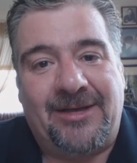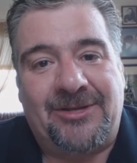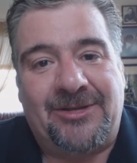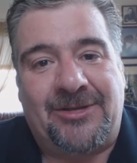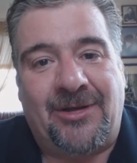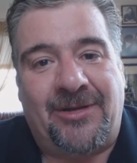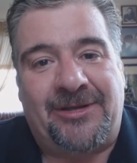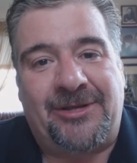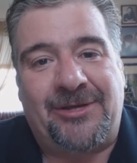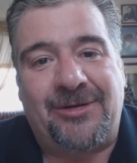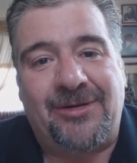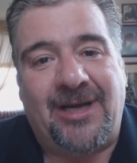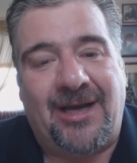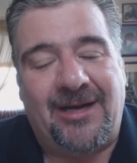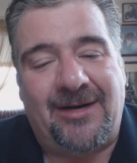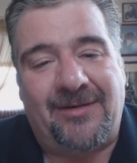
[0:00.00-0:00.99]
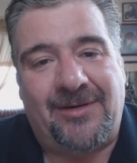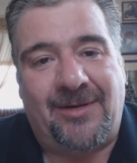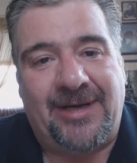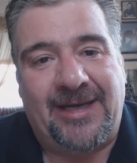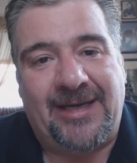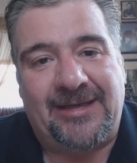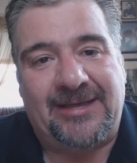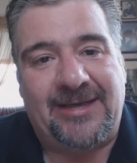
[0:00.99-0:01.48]
So the two kind of go
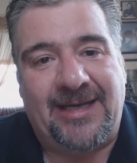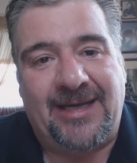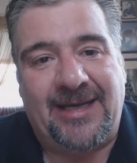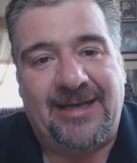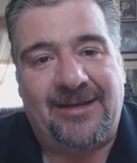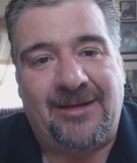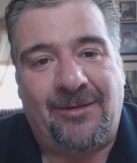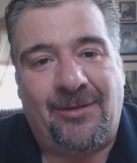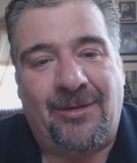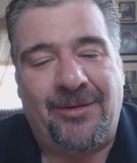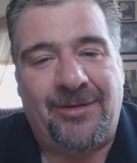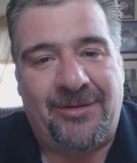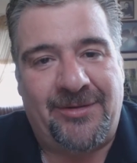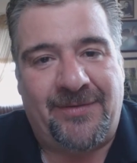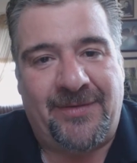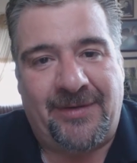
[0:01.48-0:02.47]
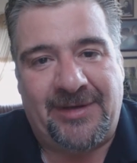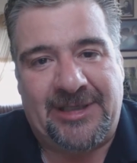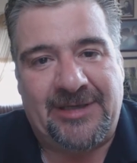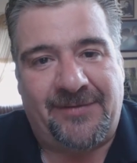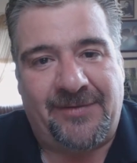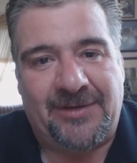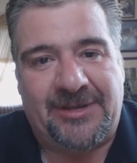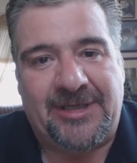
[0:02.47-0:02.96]
hand in hand, though, although they're very
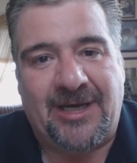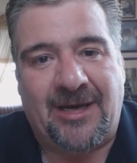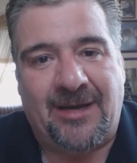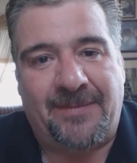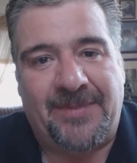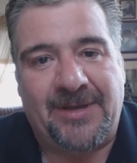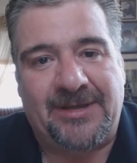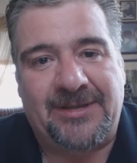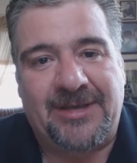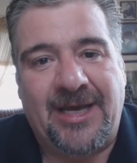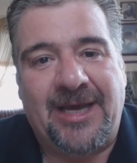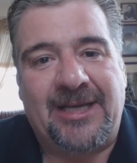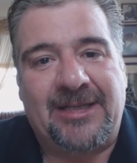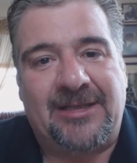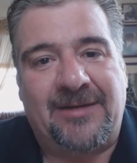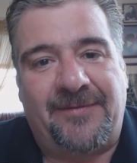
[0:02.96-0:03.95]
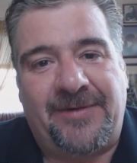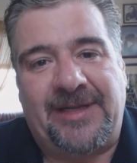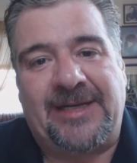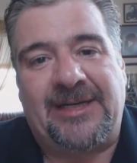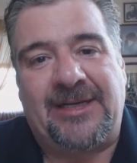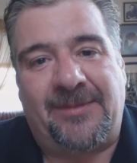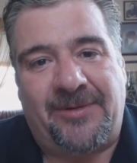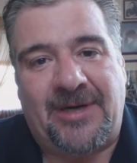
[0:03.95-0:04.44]
different topics.
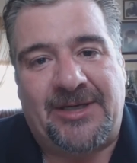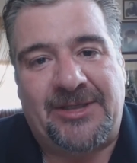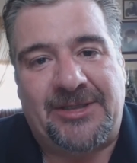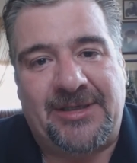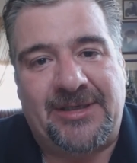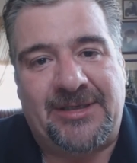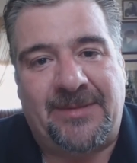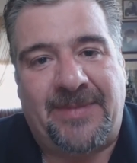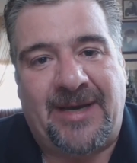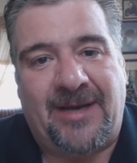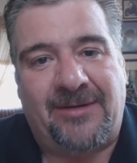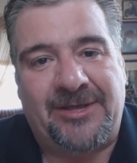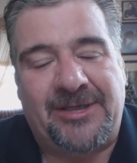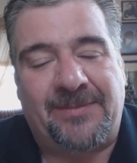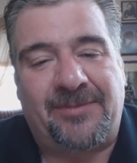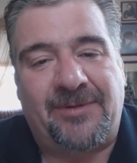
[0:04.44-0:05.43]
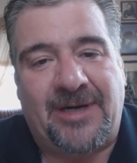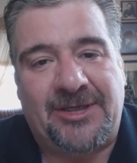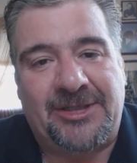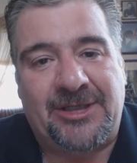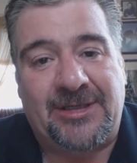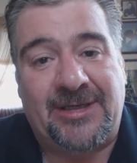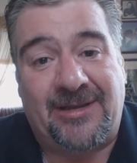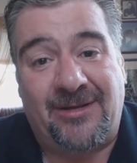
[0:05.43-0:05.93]
Defeating Depression is about
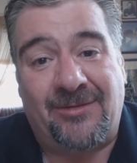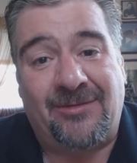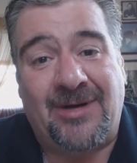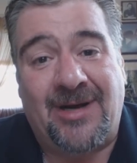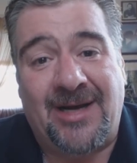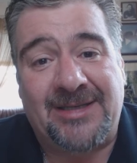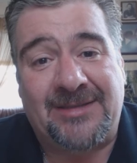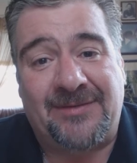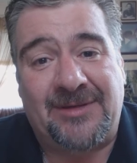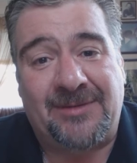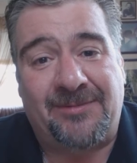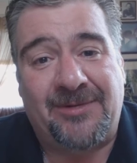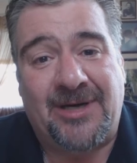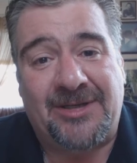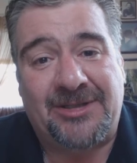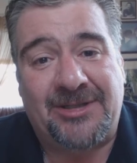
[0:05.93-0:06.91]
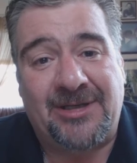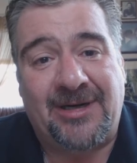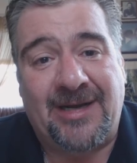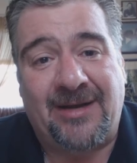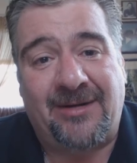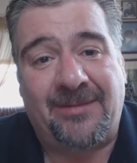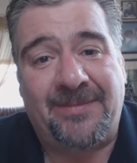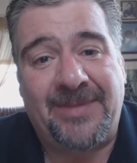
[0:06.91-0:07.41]
depression and the rise of depression and
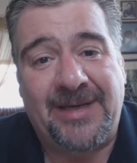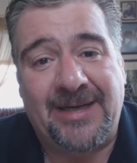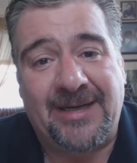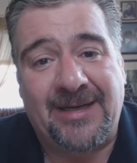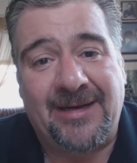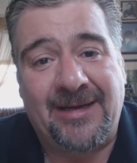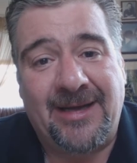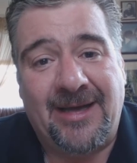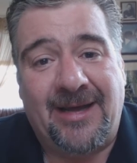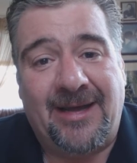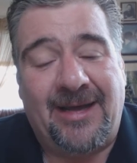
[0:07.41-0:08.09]
how to beat it.